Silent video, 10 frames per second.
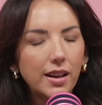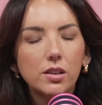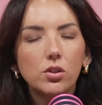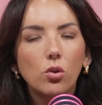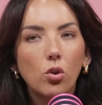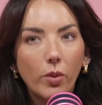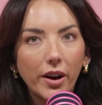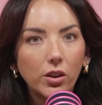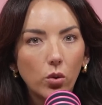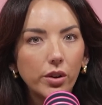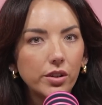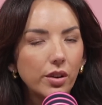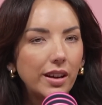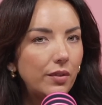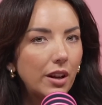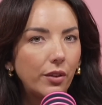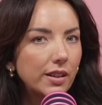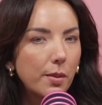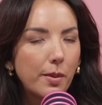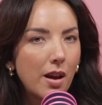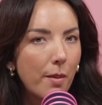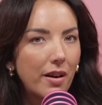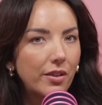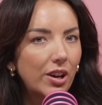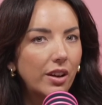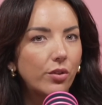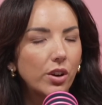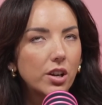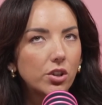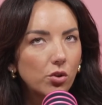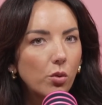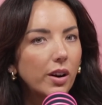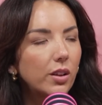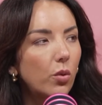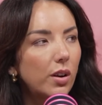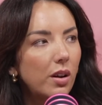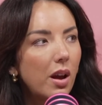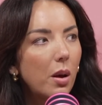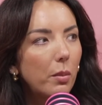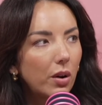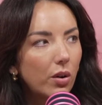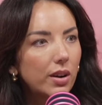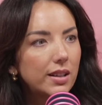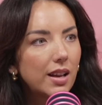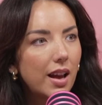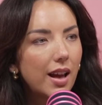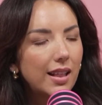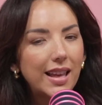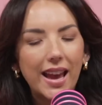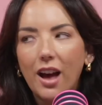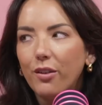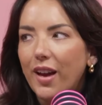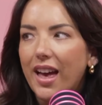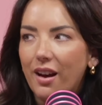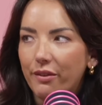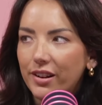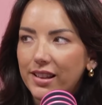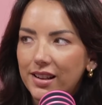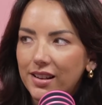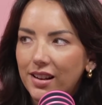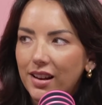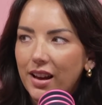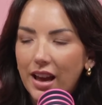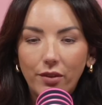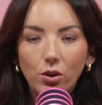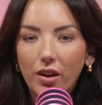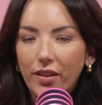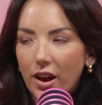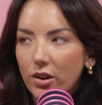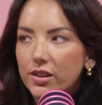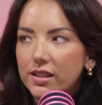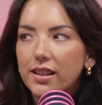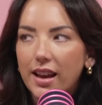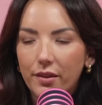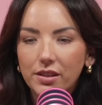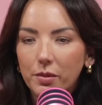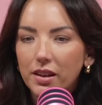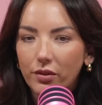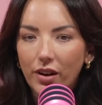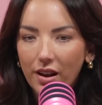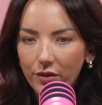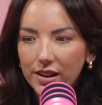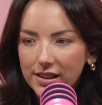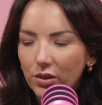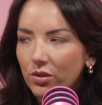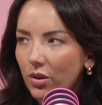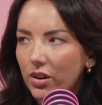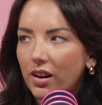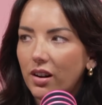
it is so worth going to, even if it's a bit of a drive for you, it's so worth going because they have everything. If you have a house, they have something for every single corner